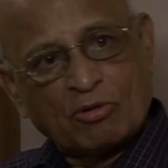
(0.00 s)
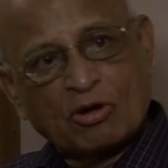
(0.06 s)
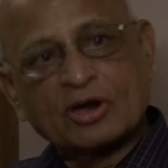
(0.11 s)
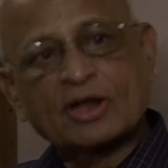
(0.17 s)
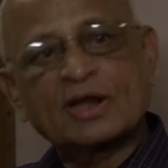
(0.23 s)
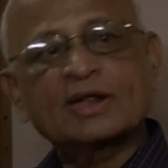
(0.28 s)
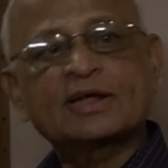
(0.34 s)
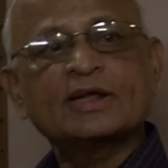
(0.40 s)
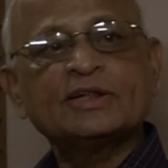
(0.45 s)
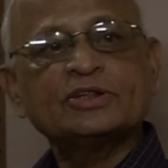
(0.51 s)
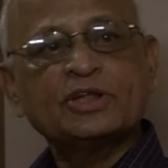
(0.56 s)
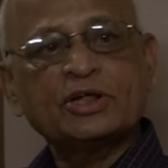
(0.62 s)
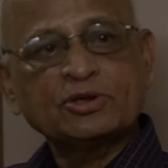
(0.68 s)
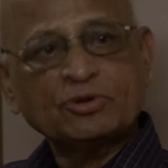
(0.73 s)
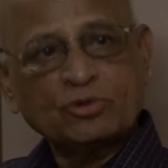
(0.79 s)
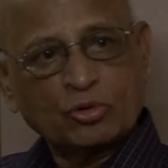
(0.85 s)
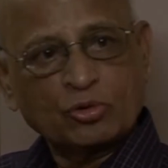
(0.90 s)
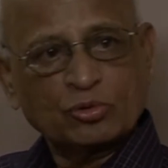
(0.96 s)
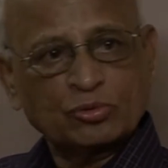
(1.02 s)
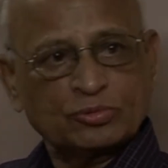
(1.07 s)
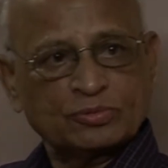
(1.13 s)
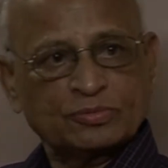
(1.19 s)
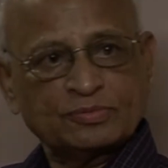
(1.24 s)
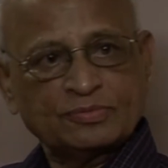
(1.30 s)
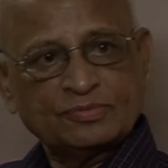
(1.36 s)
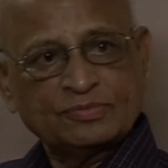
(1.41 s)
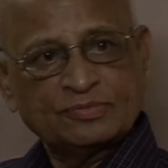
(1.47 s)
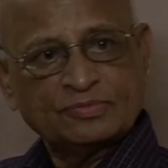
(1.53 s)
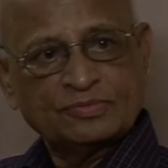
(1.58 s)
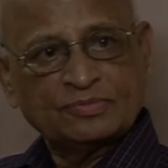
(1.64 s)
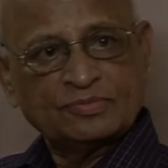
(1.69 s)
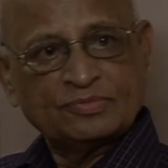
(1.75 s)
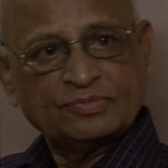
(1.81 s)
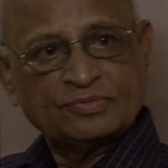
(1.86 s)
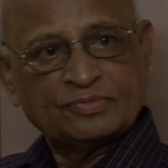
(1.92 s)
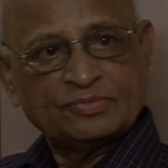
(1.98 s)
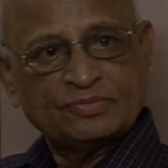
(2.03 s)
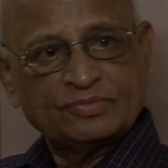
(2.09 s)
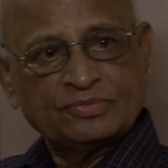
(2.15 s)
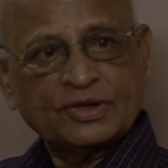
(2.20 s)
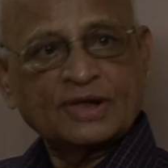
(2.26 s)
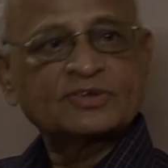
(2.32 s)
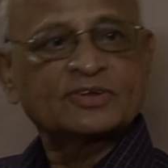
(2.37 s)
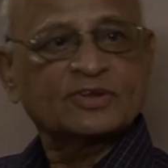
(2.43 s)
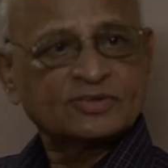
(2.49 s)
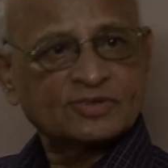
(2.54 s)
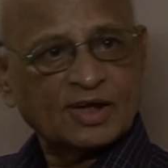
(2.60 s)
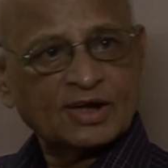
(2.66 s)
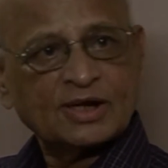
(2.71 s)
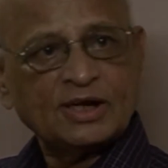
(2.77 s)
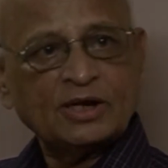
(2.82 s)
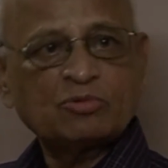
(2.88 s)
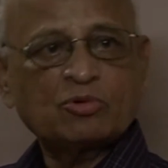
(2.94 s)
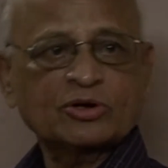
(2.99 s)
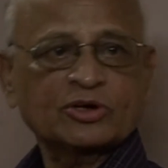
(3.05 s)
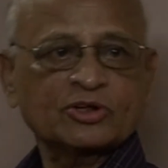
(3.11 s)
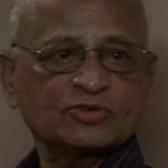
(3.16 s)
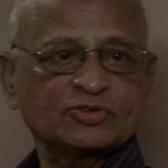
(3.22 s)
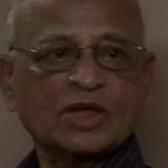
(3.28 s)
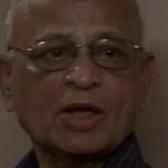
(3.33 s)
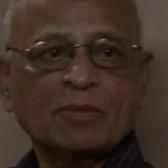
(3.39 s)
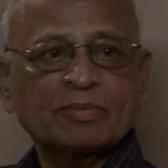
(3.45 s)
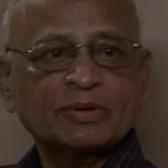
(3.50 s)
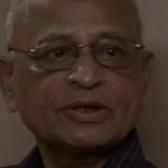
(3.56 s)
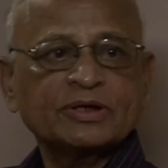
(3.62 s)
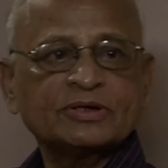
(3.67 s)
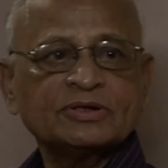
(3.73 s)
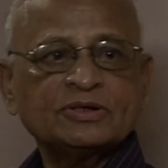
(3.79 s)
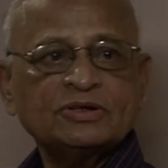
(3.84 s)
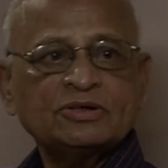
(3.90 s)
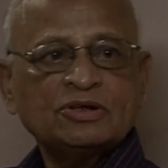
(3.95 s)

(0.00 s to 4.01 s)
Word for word: model can then grow. That is exactly what is happening.